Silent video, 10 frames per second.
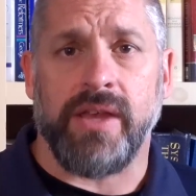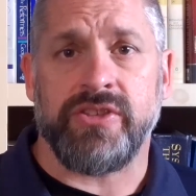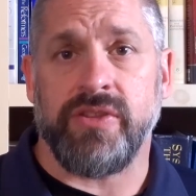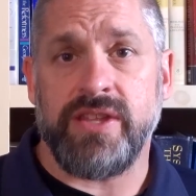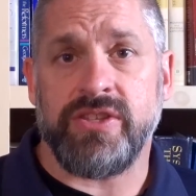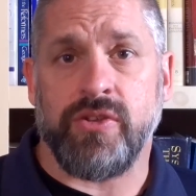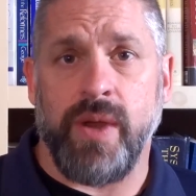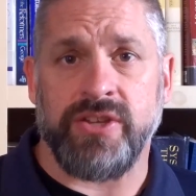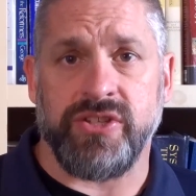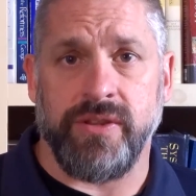So that's the
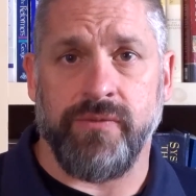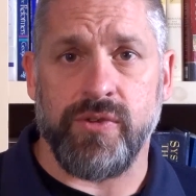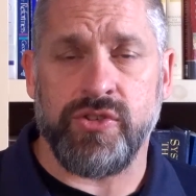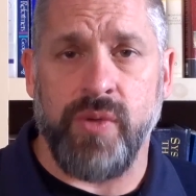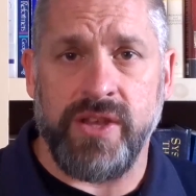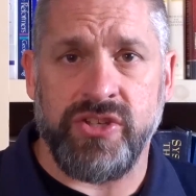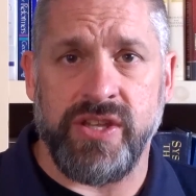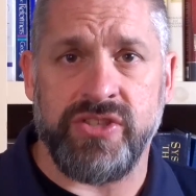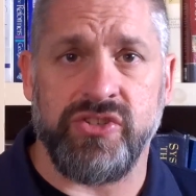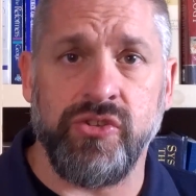question. The first
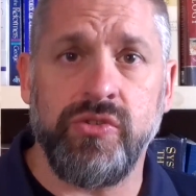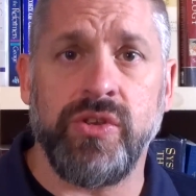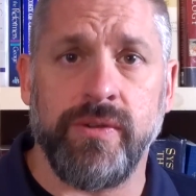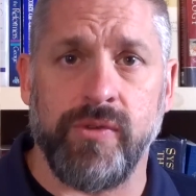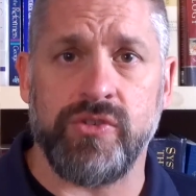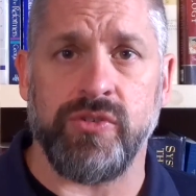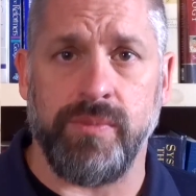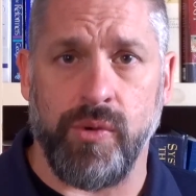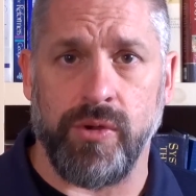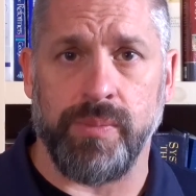question is, do universal
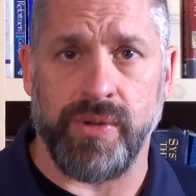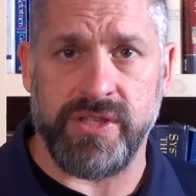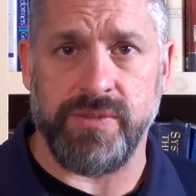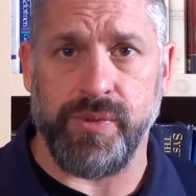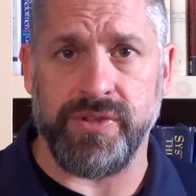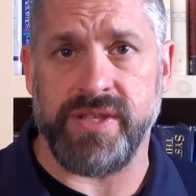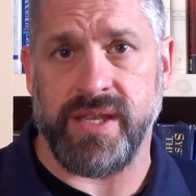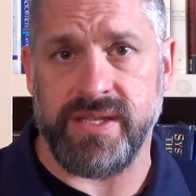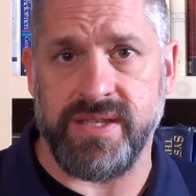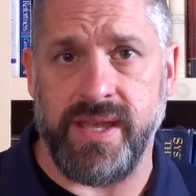moral principles
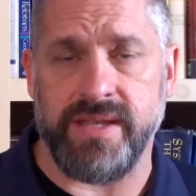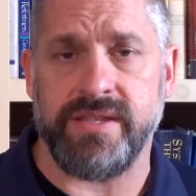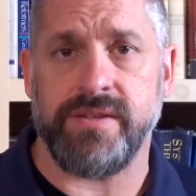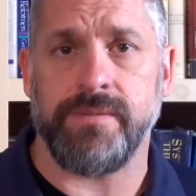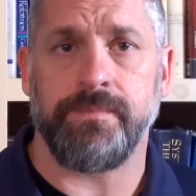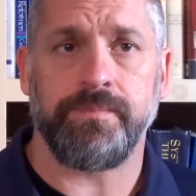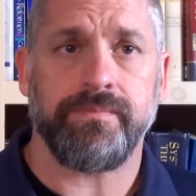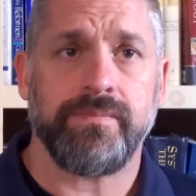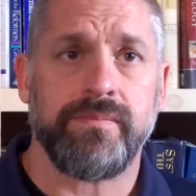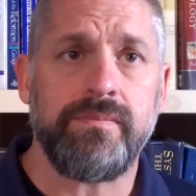exist?
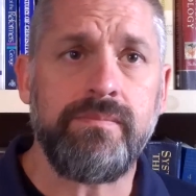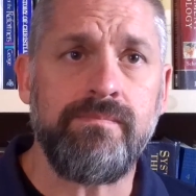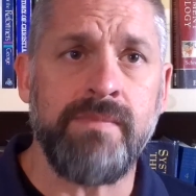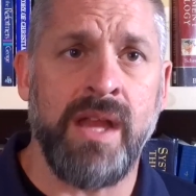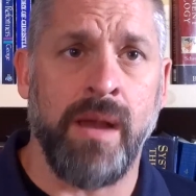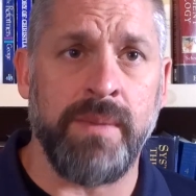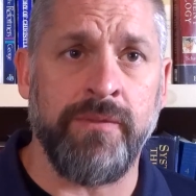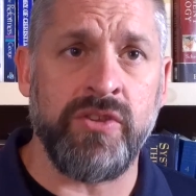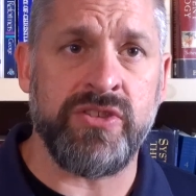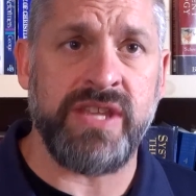
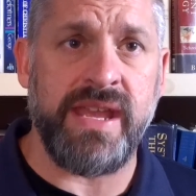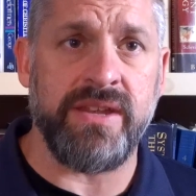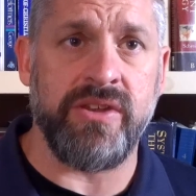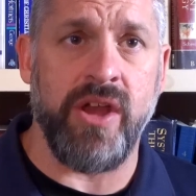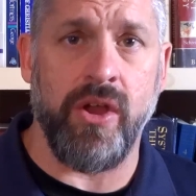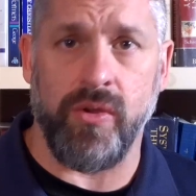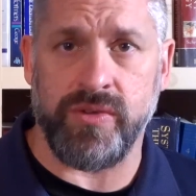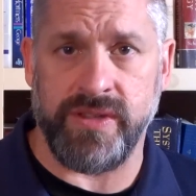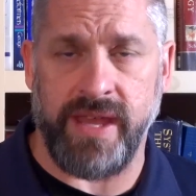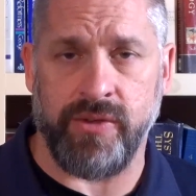If you say no
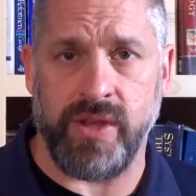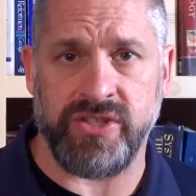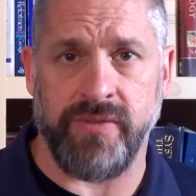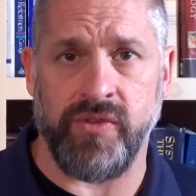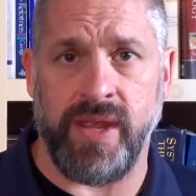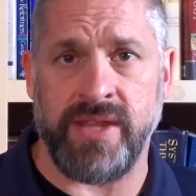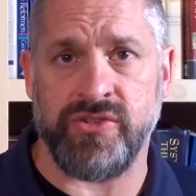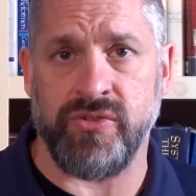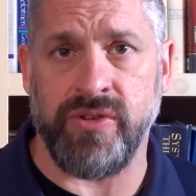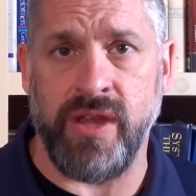to that question, if you
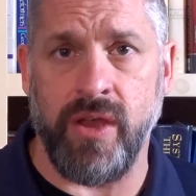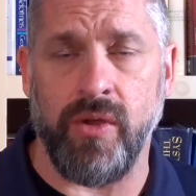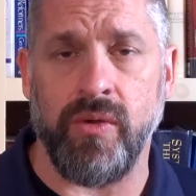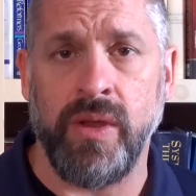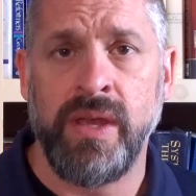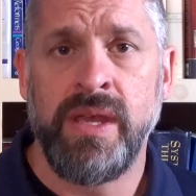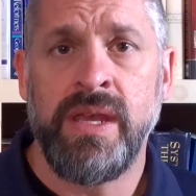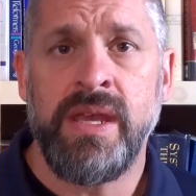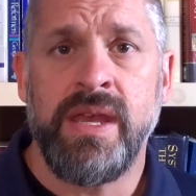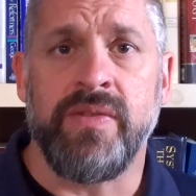answer no,
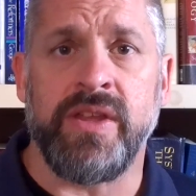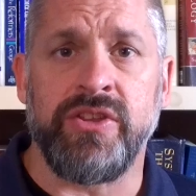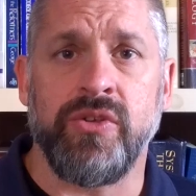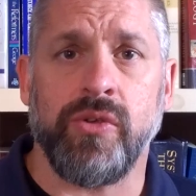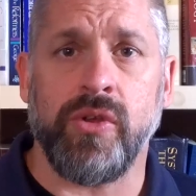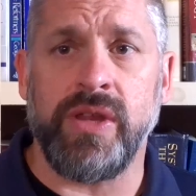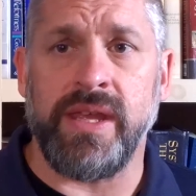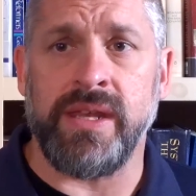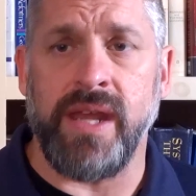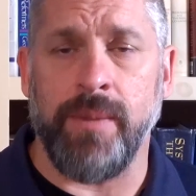then you're going to
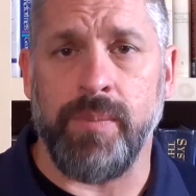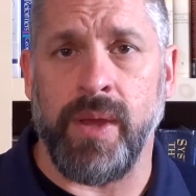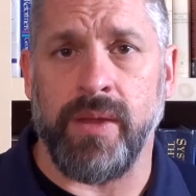end up,